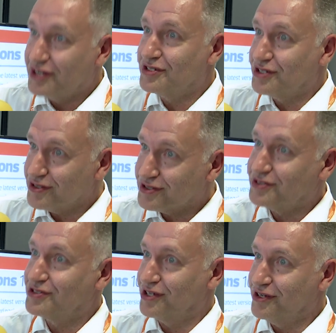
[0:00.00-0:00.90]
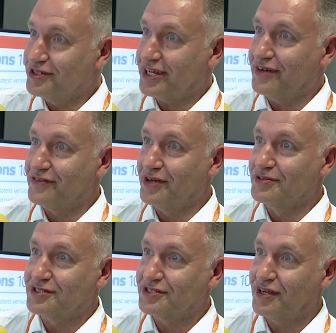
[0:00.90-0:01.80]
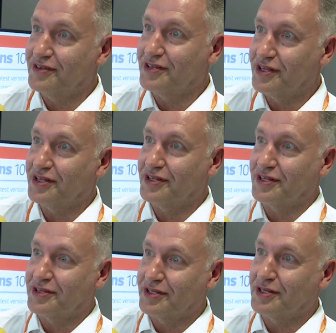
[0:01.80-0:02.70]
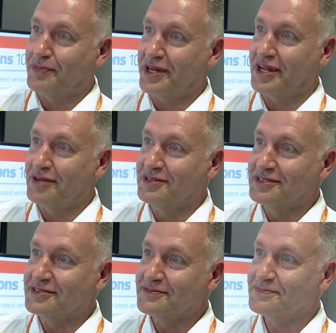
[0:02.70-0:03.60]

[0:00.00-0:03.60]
just turn down those the bad elements.